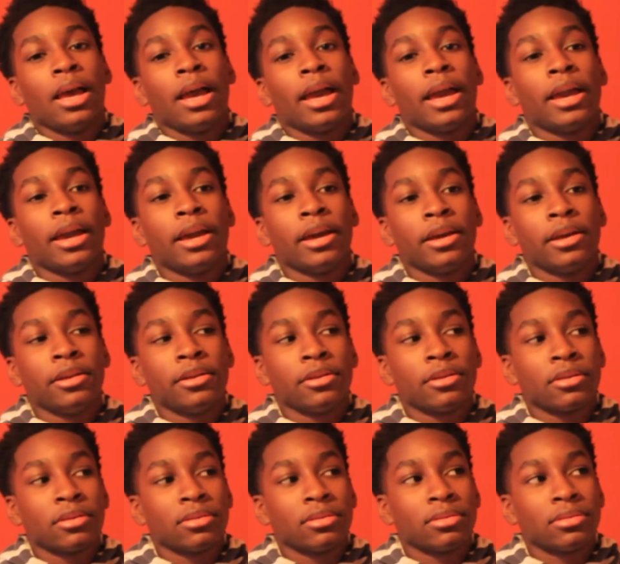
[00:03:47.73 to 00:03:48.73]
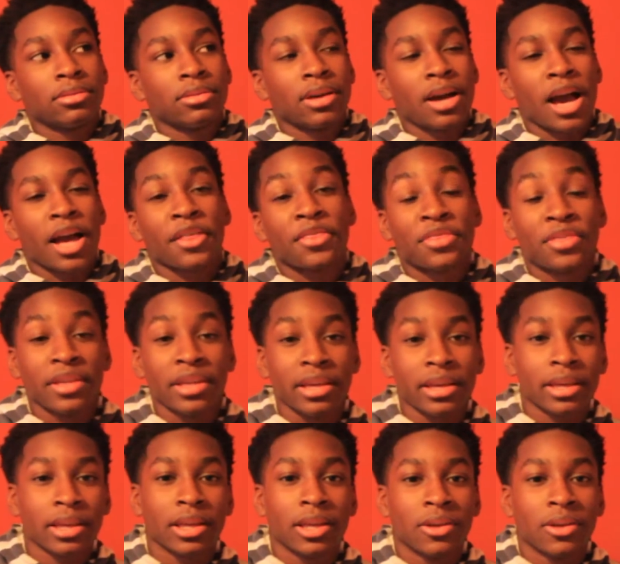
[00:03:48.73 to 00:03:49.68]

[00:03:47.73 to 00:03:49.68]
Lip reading: And I think